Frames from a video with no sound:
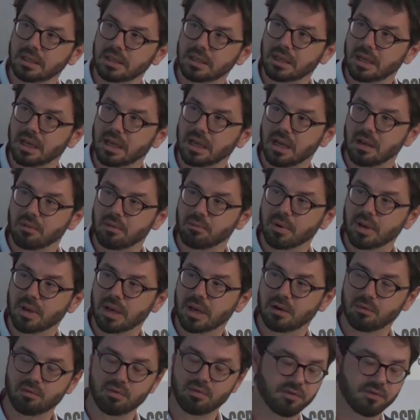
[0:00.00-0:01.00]
And
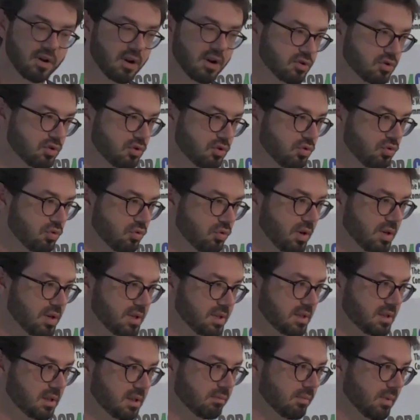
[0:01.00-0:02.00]
it refers to a
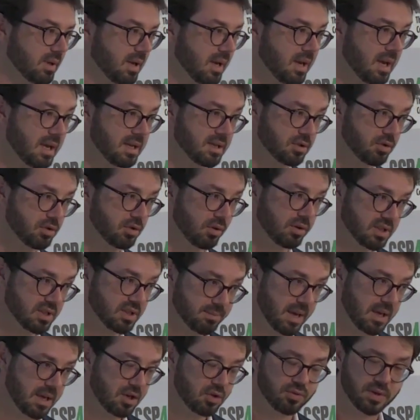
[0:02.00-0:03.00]
system installed in
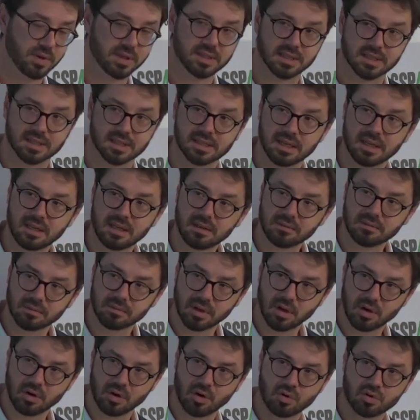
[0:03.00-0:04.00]
Spain in 2016,
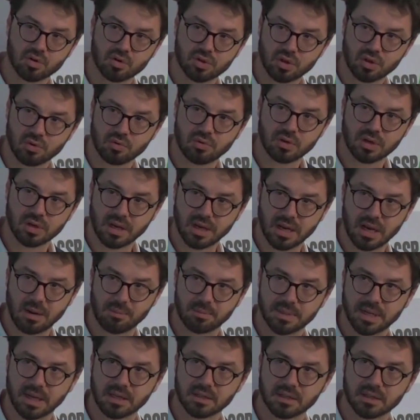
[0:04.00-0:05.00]
and also some
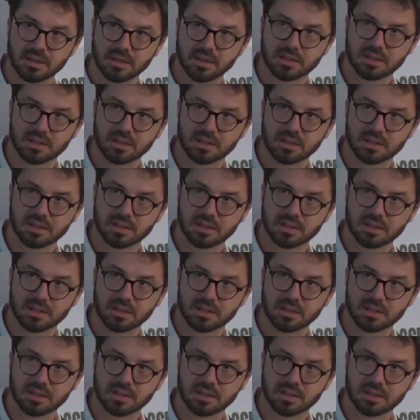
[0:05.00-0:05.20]
updates